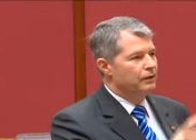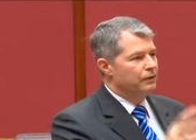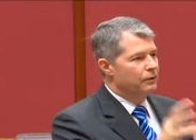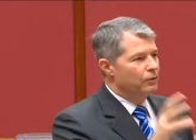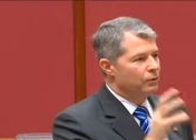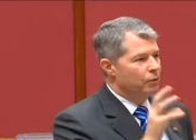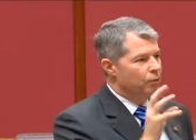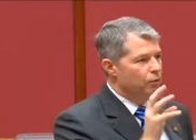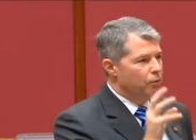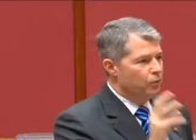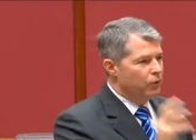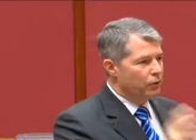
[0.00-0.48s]

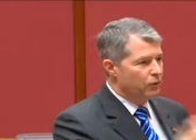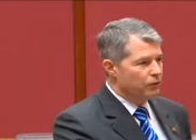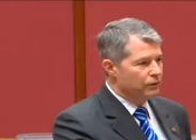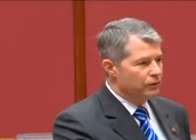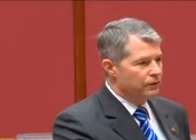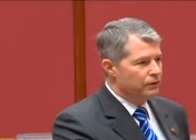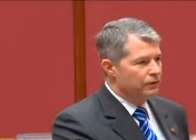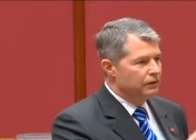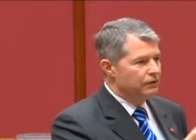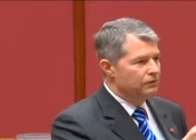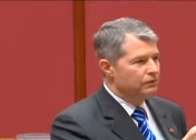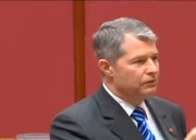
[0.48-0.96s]
the
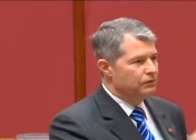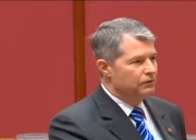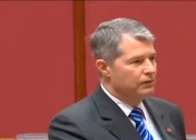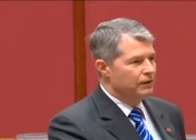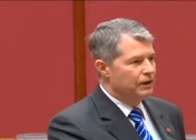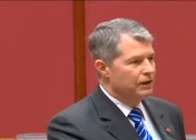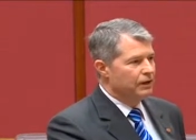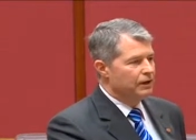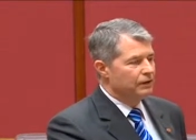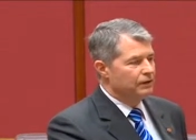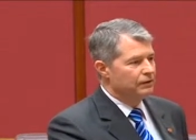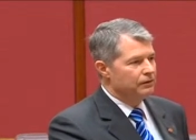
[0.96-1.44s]
work that is
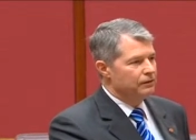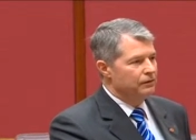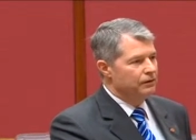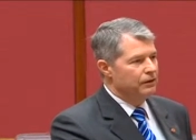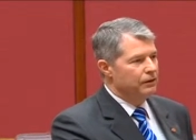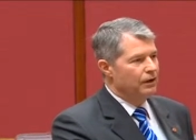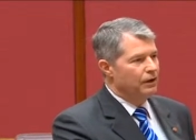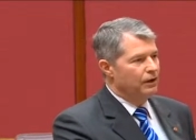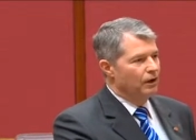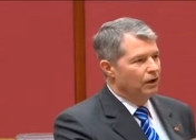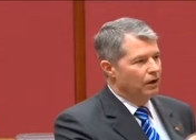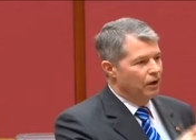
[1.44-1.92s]
done
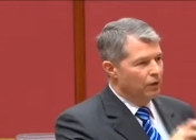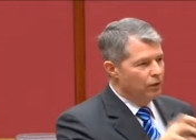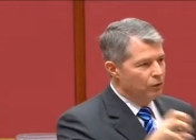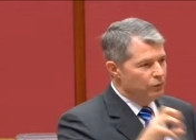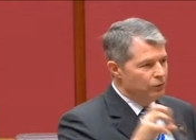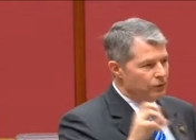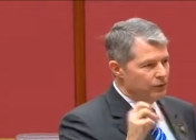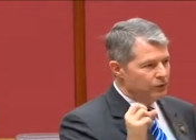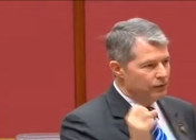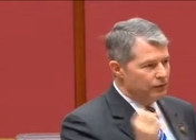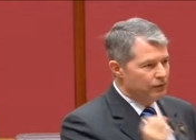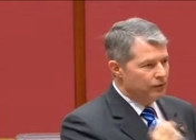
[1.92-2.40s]

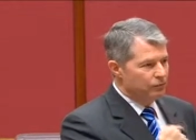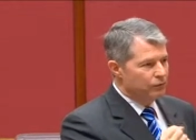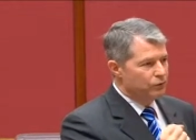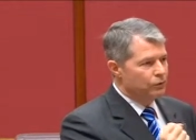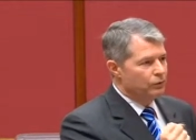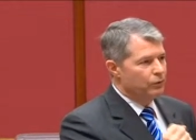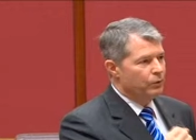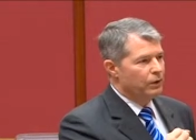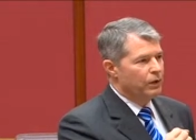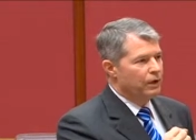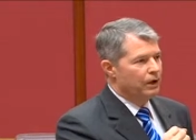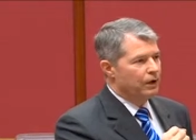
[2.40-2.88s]
only comes
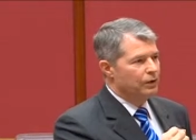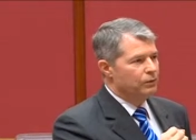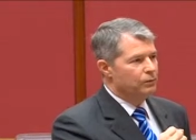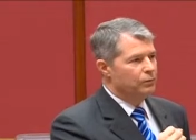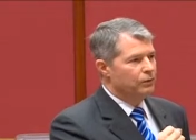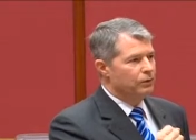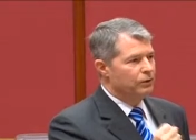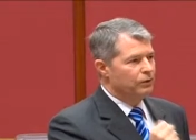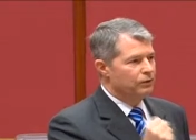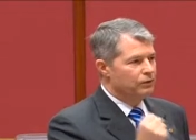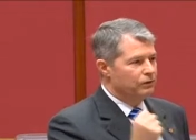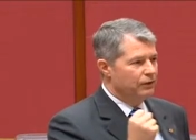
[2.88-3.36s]
to a head
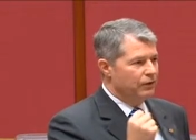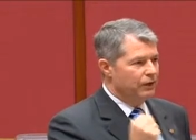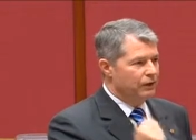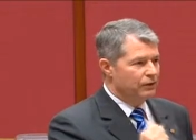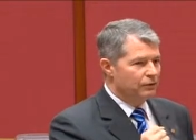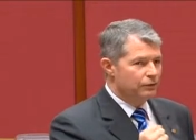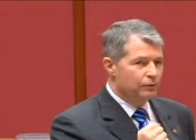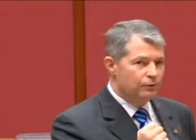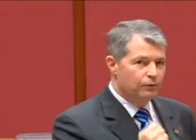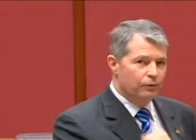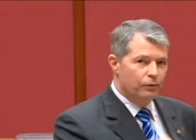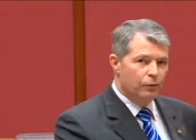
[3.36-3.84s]
when it
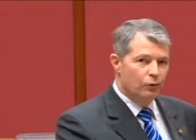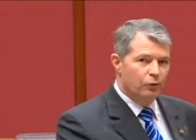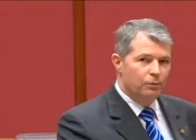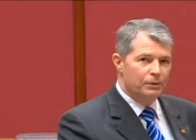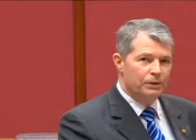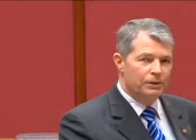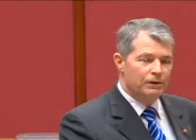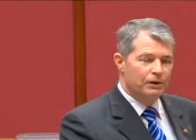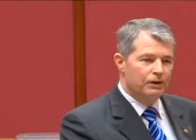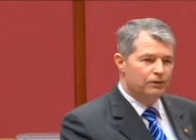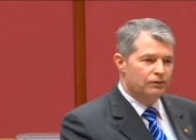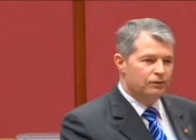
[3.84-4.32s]
takes form
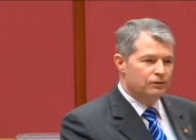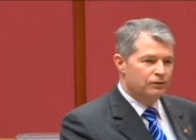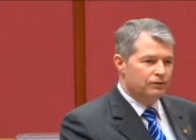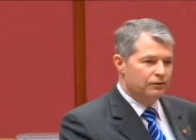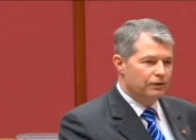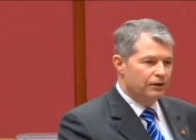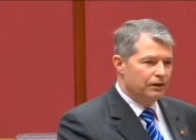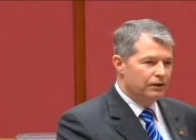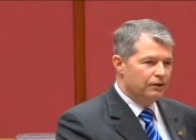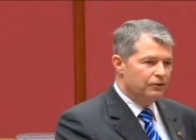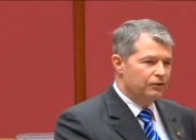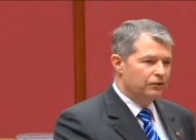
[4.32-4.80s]
in
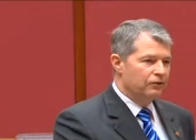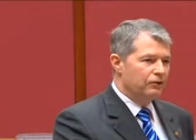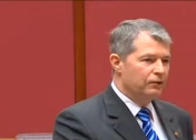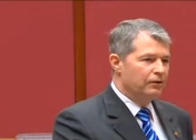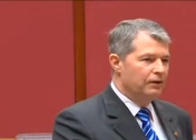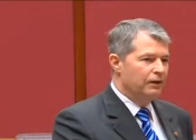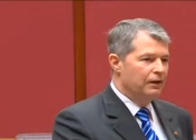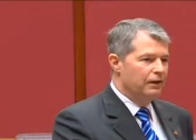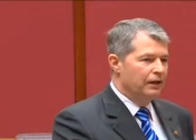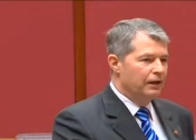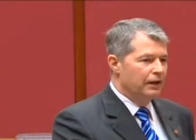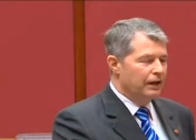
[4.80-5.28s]

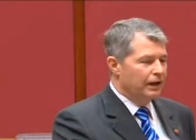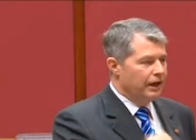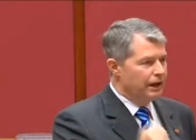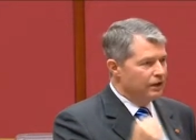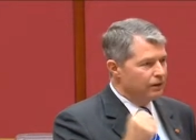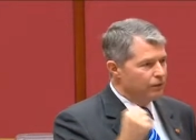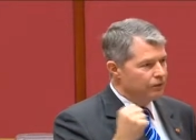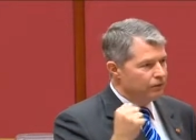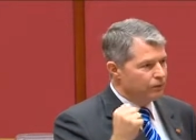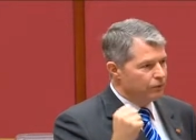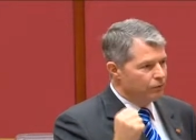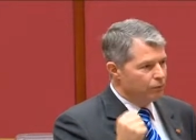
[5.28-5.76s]
legislation
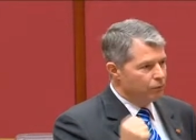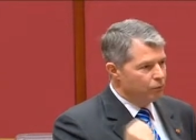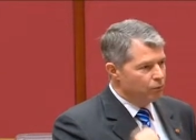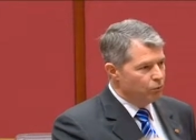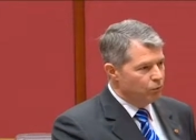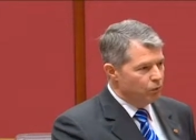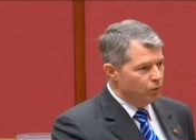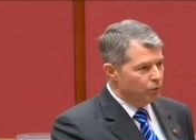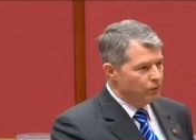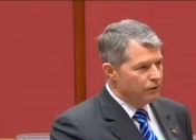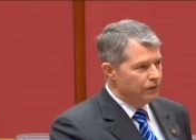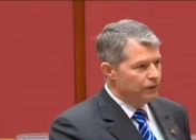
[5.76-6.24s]
and it's the
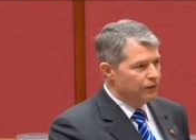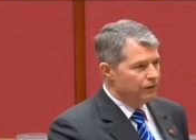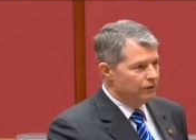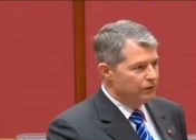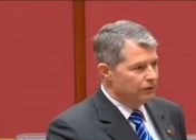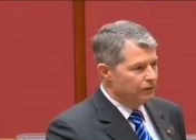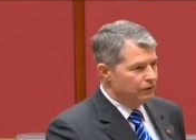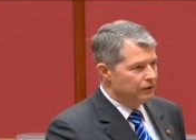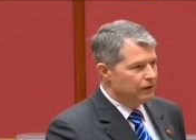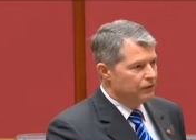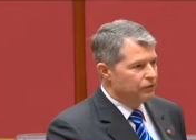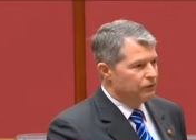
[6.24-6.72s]
wording in
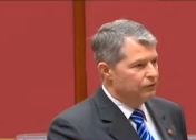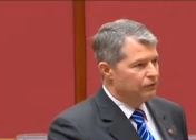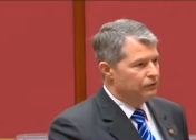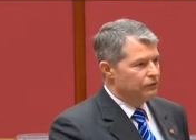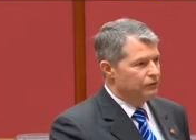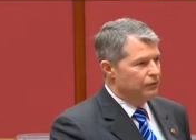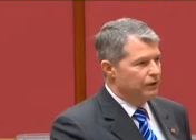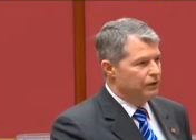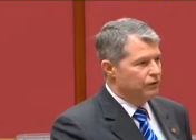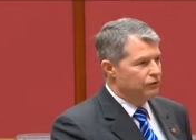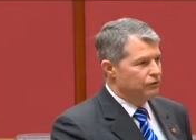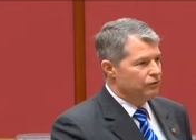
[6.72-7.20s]
the
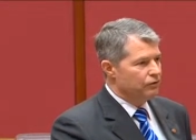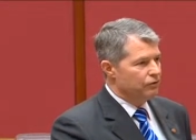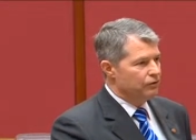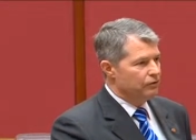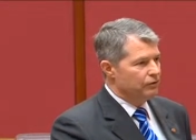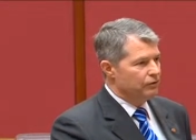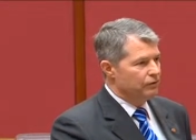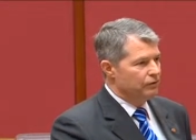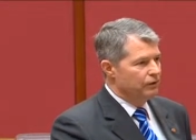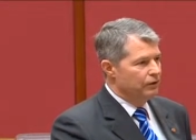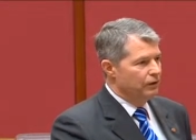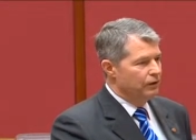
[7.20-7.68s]

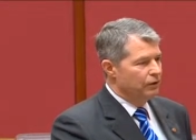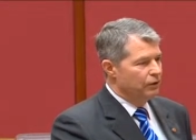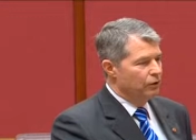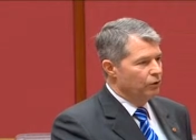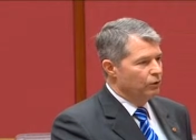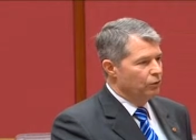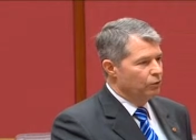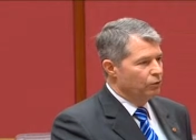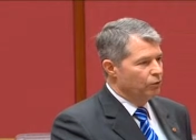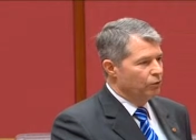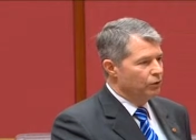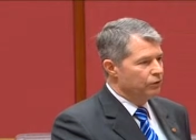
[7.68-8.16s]
legislation
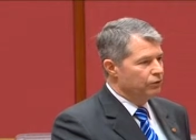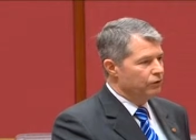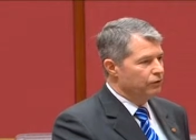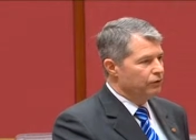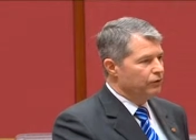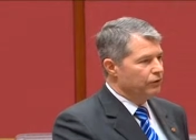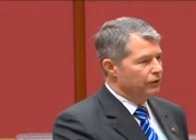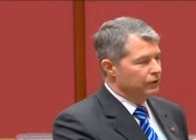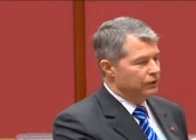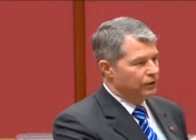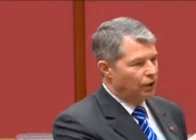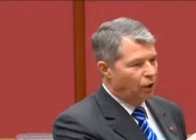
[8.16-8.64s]
which
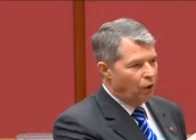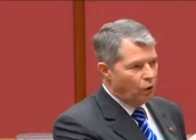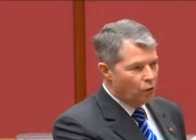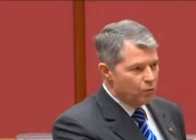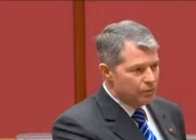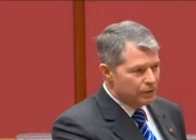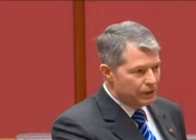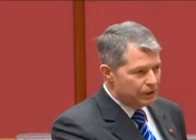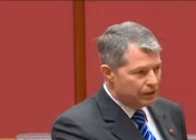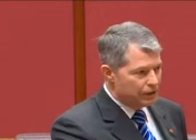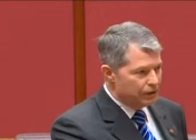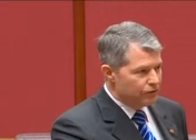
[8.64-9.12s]
is the
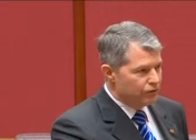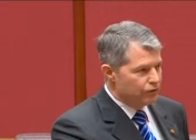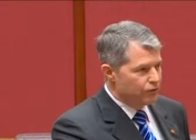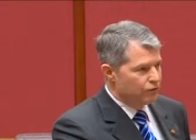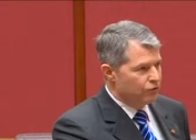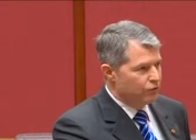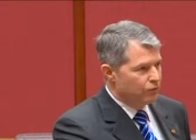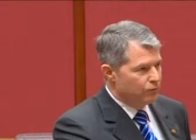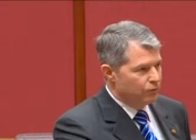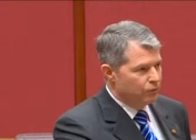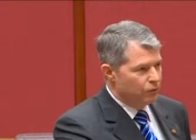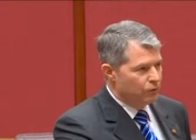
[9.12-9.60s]

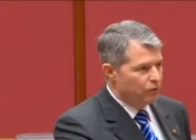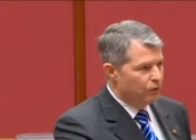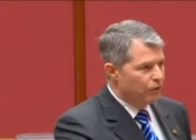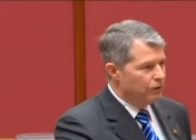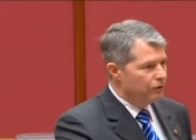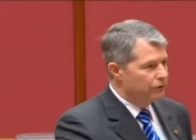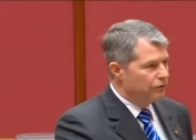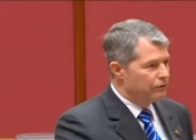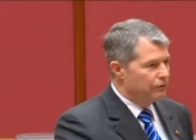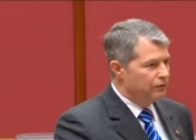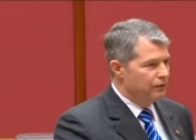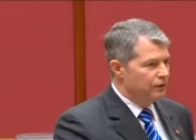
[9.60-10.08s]
culmination of all
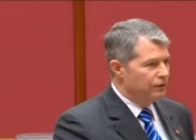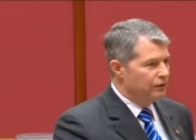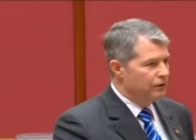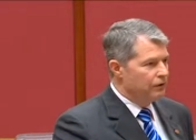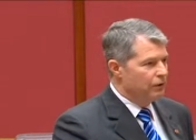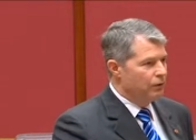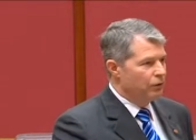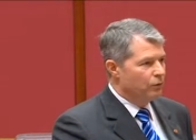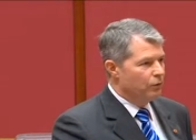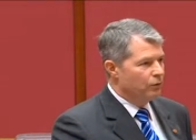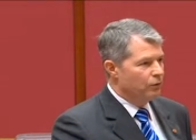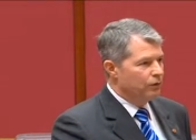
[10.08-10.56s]
those
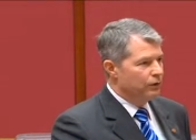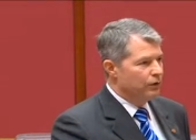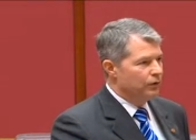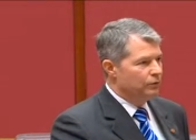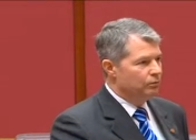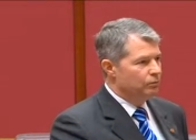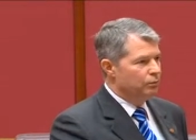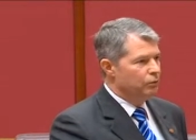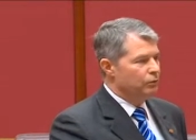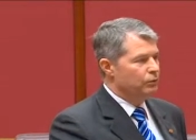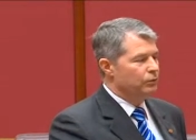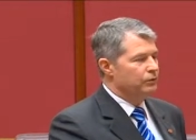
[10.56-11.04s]
stakeholder
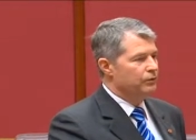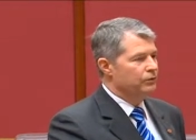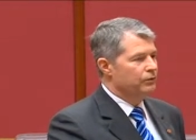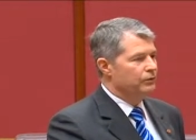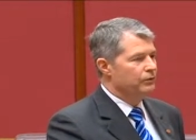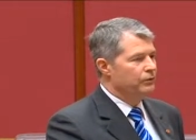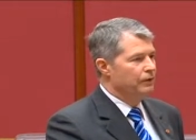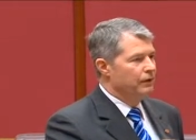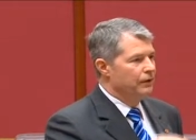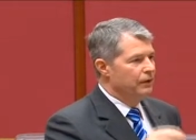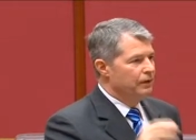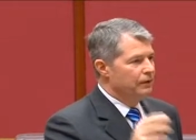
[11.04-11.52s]

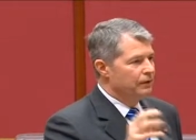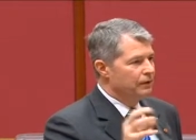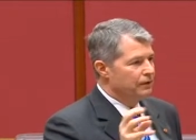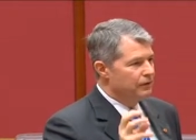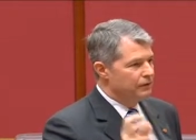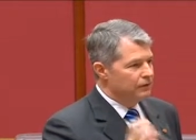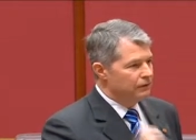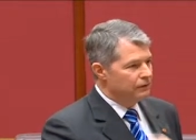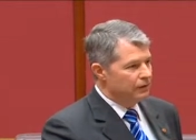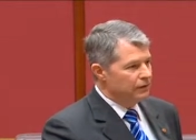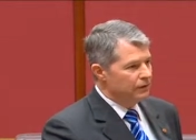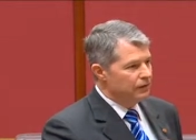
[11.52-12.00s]
inputs
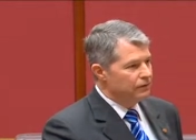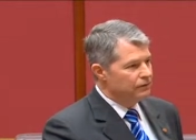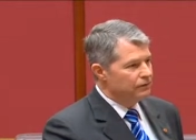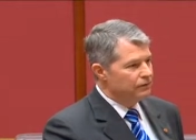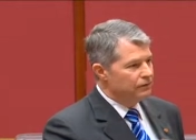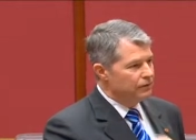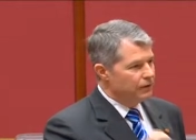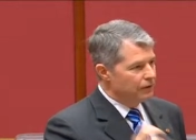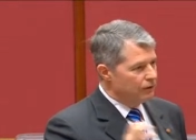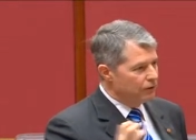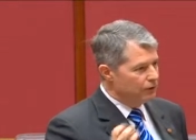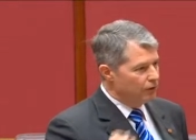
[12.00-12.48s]
that
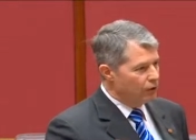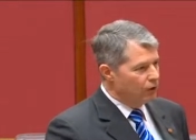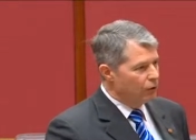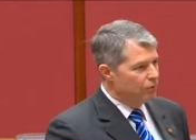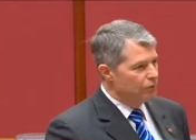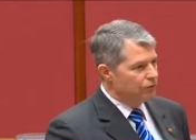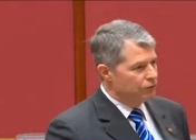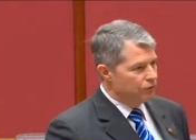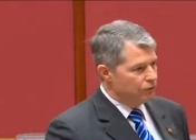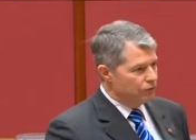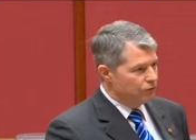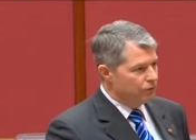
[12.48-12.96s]
needs then the
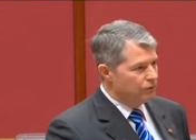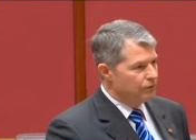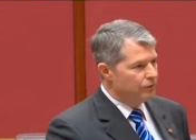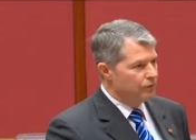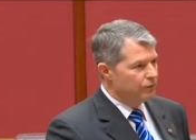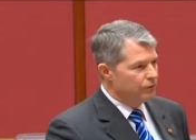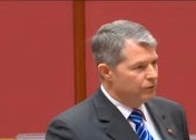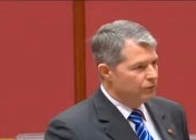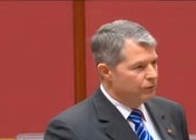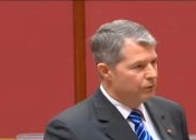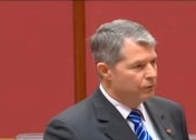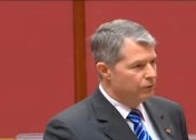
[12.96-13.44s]
opportunity
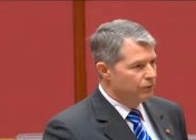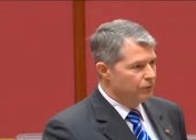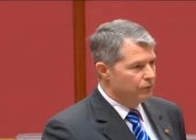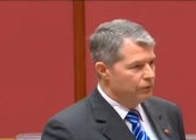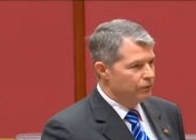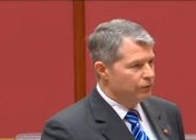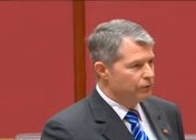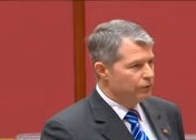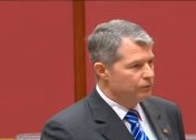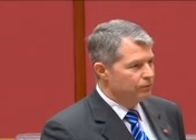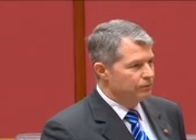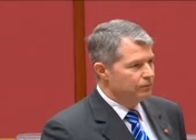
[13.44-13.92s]
for
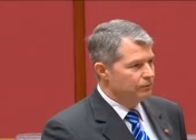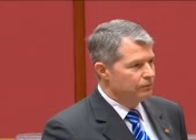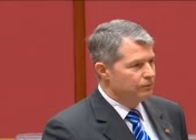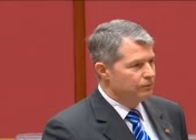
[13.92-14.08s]
review.